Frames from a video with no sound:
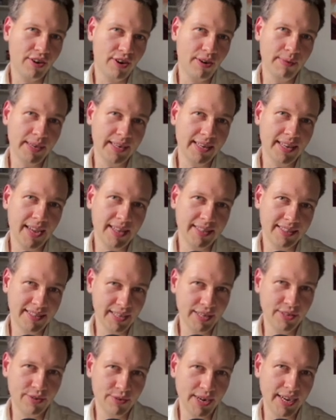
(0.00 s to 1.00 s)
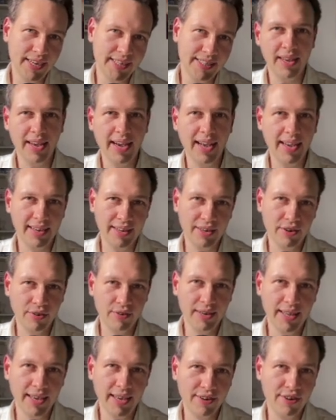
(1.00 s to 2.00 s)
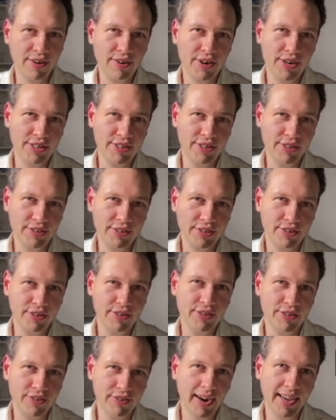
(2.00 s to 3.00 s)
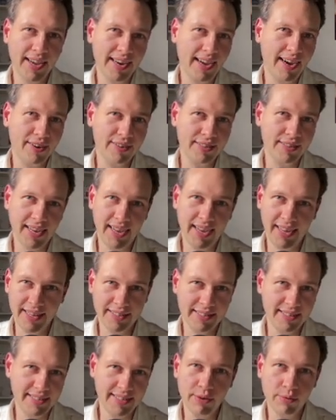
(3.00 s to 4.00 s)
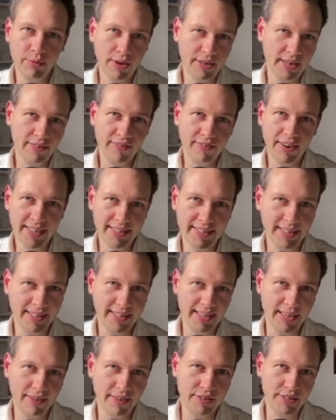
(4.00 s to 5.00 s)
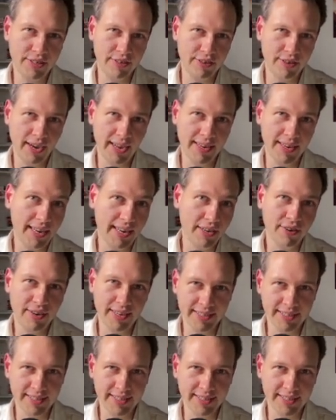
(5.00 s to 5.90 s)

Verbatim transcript: in that situation, I can only encourage you to try it out and see what advice it gives you. And then you can still